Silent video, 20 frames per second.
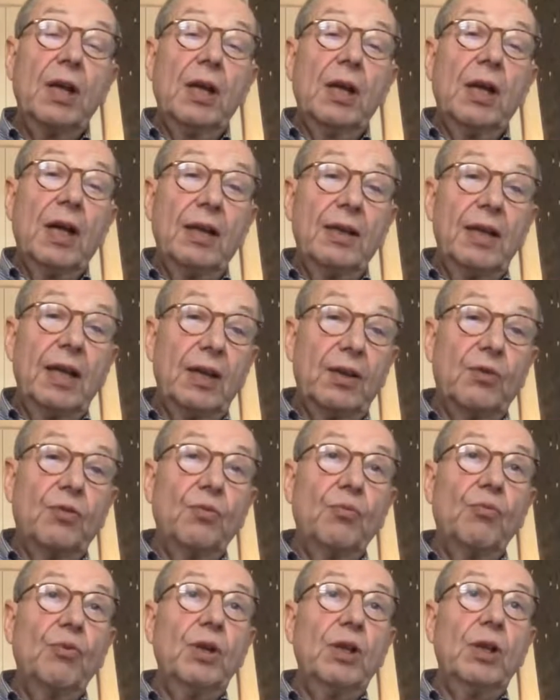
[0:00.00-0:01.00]
and that
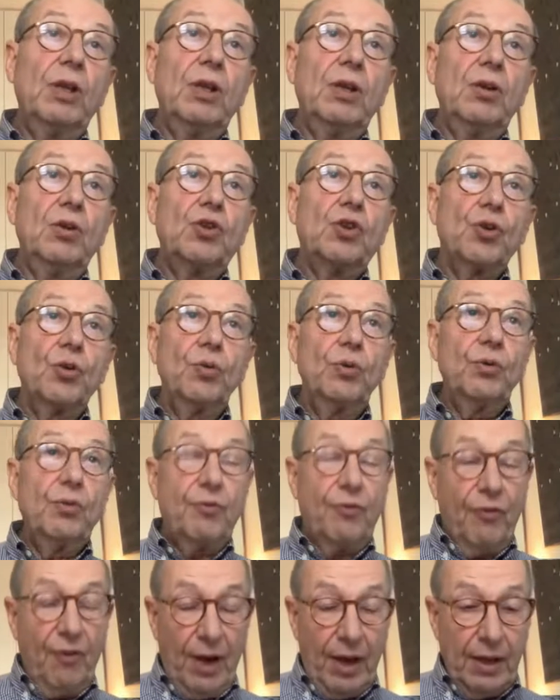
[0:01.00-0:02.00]
we should
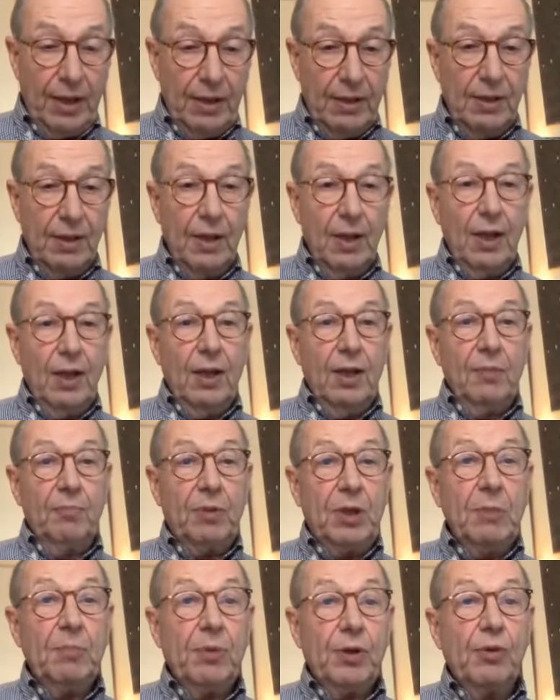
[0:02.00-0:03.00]
find
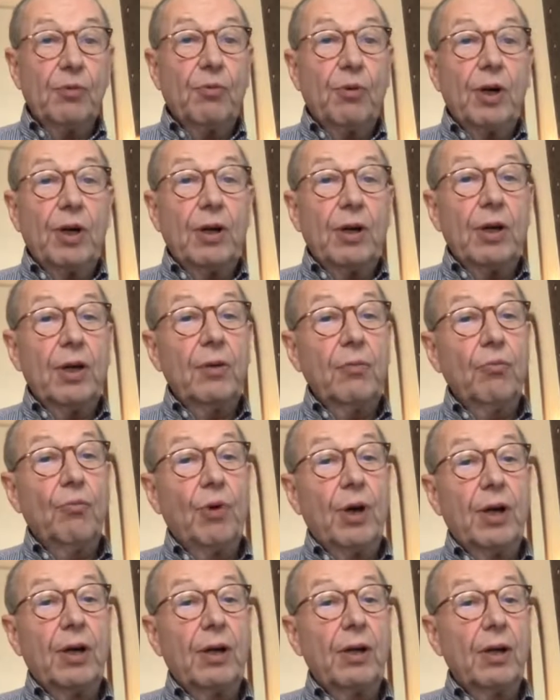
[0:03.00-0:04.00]
people who
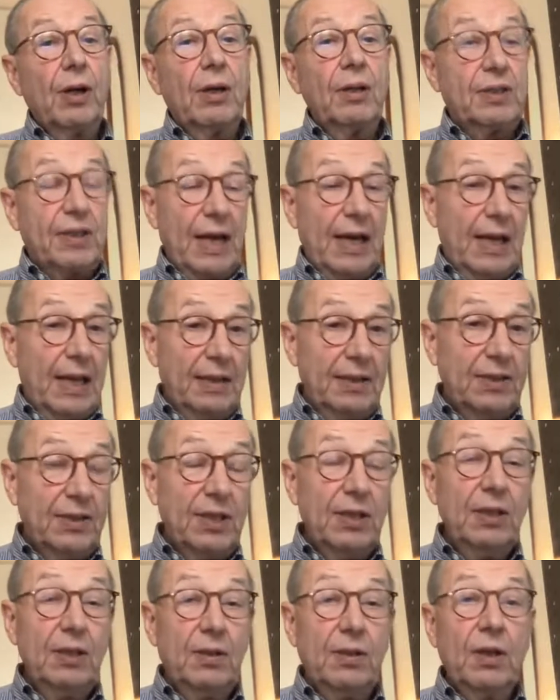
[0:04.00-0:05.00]
were
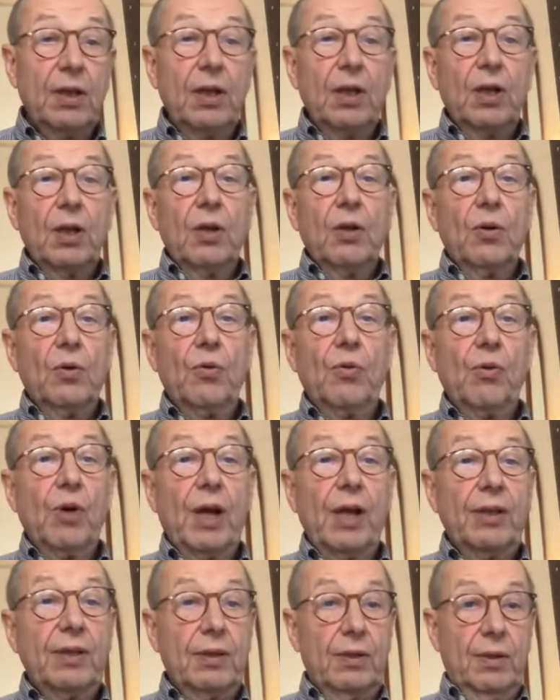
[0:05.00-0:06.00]
talented, who
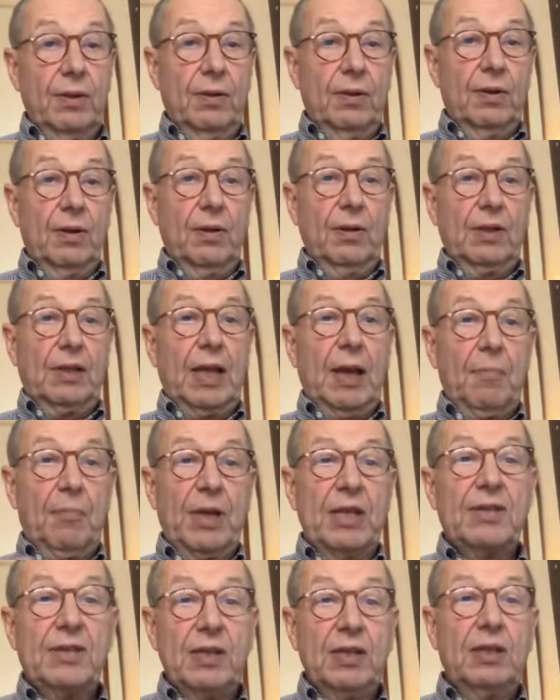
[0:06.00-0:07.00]
had the
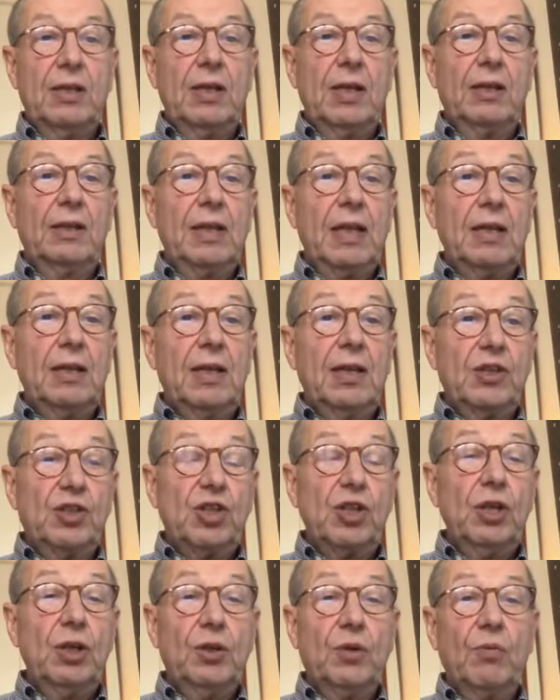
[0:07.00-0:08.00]
capacity and
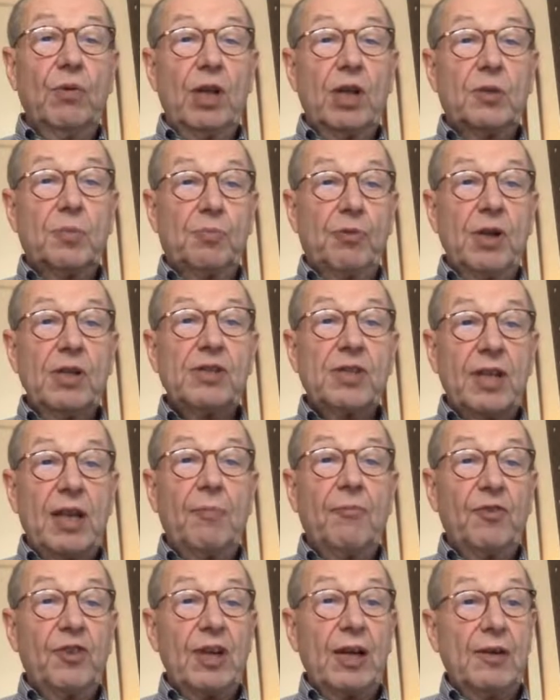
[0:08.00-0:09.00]
energy to express
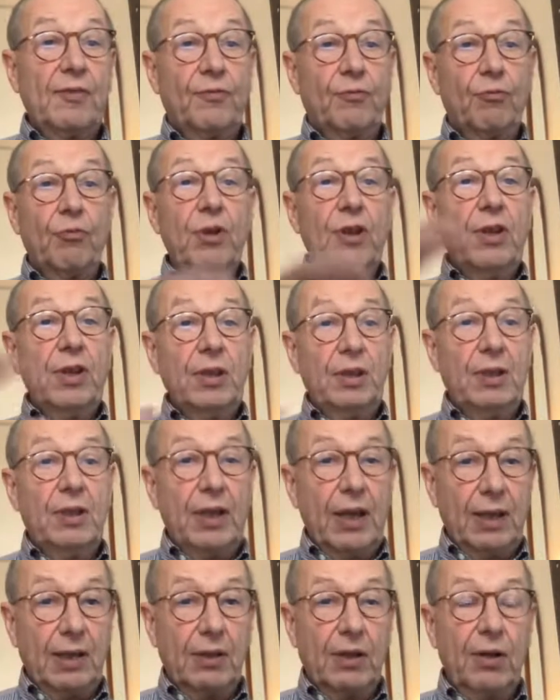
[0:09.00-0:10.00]
themselves within
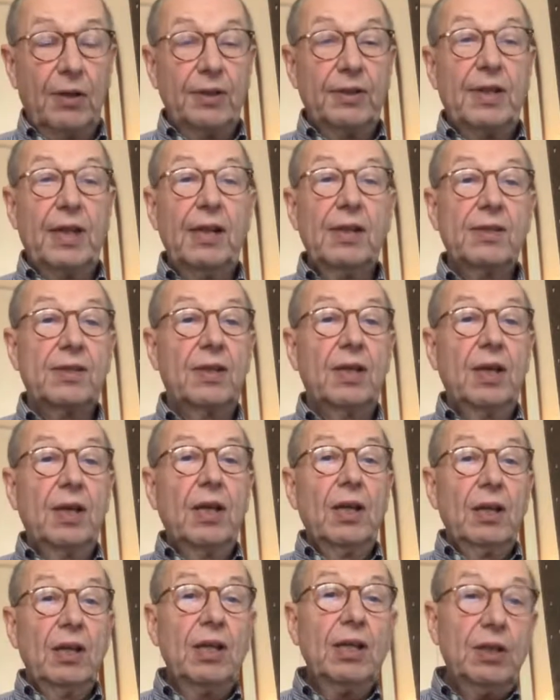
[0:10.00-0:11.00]
their context
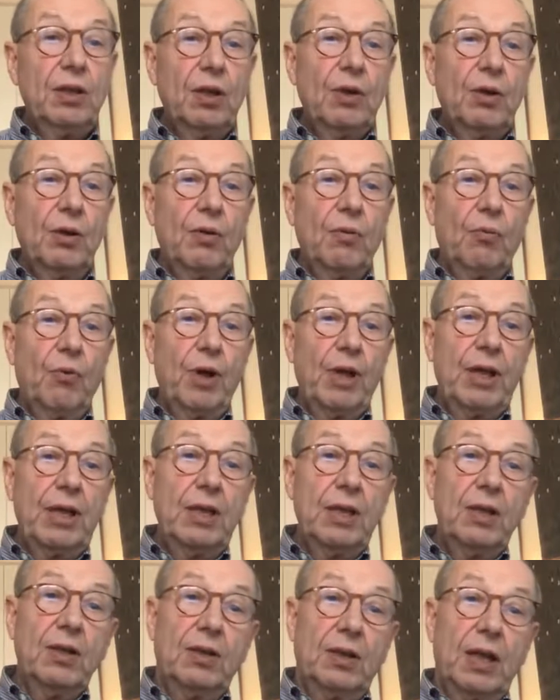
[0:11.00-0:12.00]
in a way
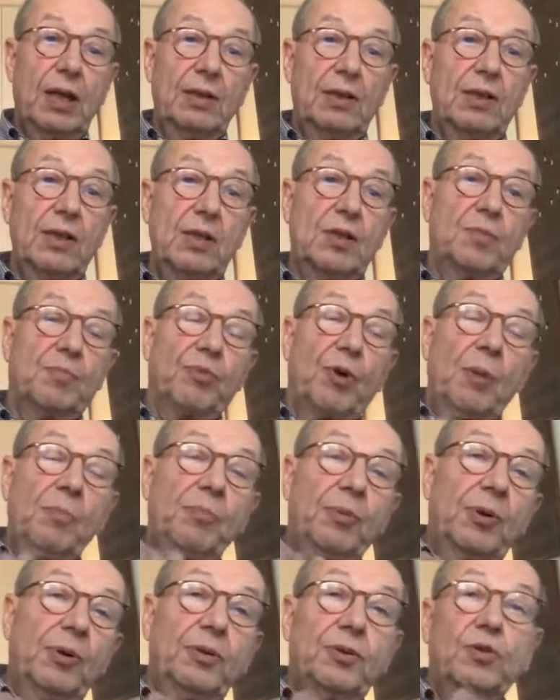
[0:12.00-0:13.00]
that is
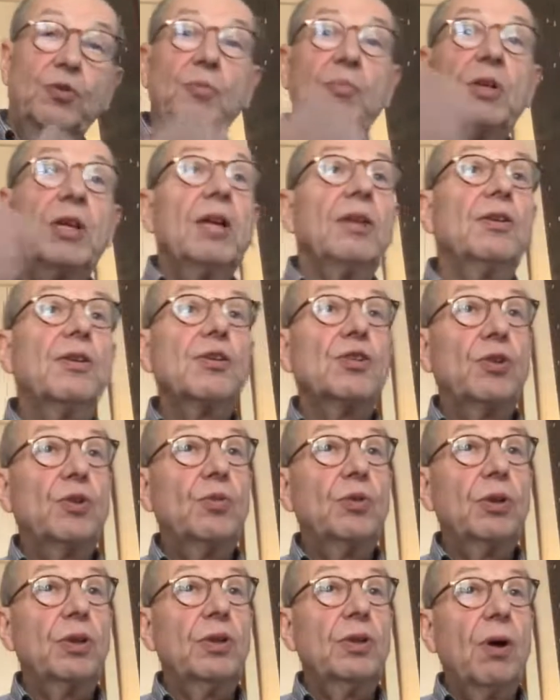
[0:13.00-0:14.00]
proper to be
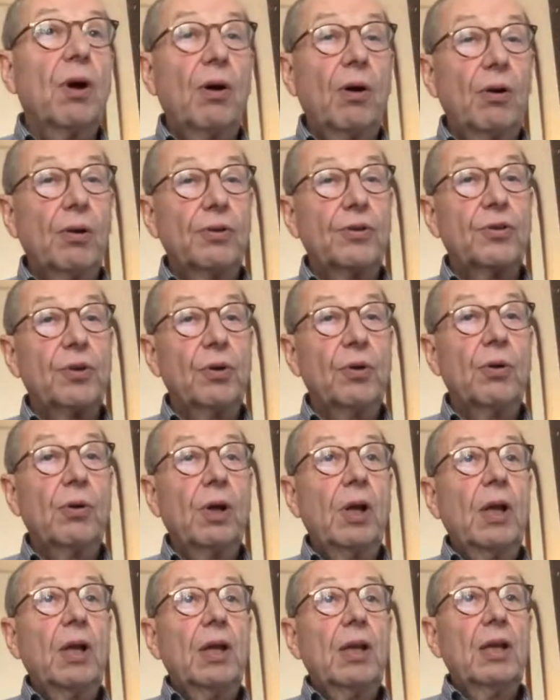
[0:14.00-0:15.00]
understood also
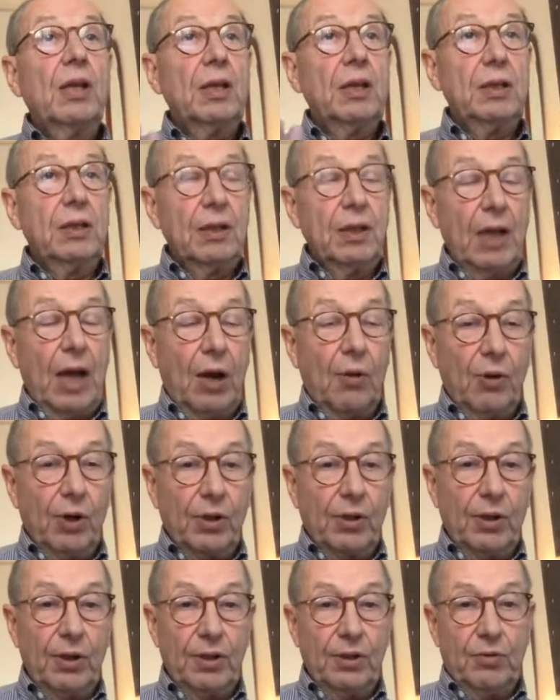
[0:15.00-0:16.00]
in our
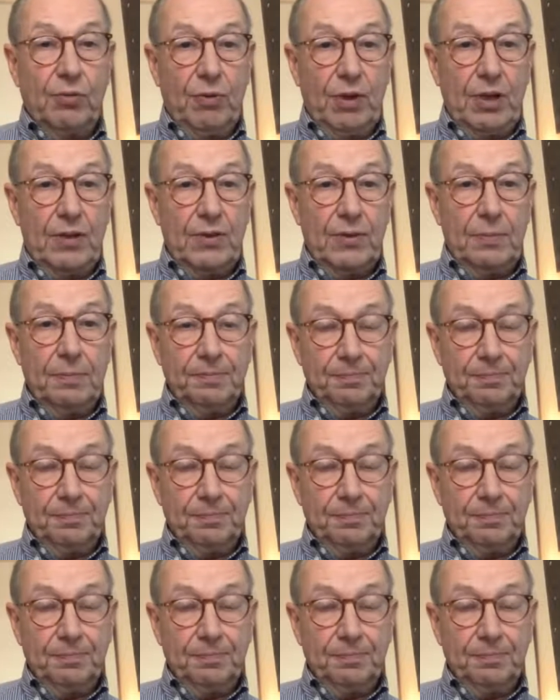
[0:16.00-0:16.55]
countries.